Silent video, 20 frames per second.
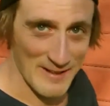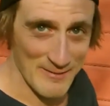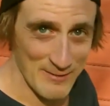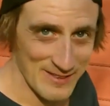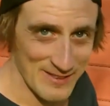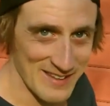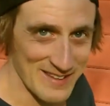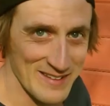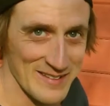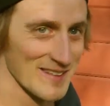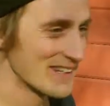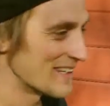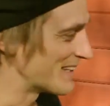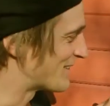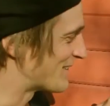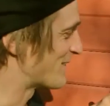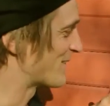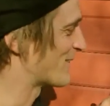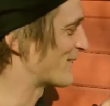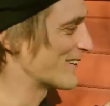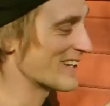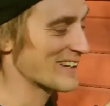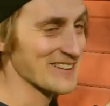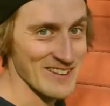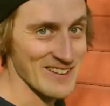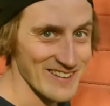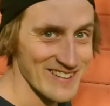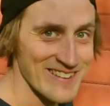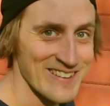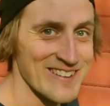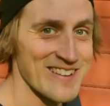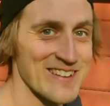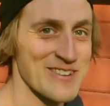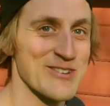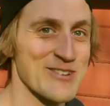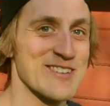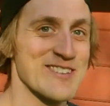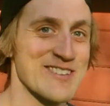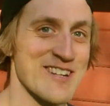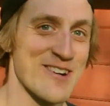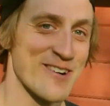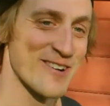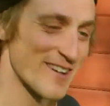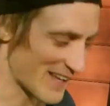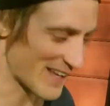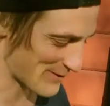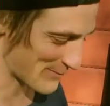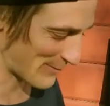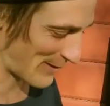everything, interconnected into each other as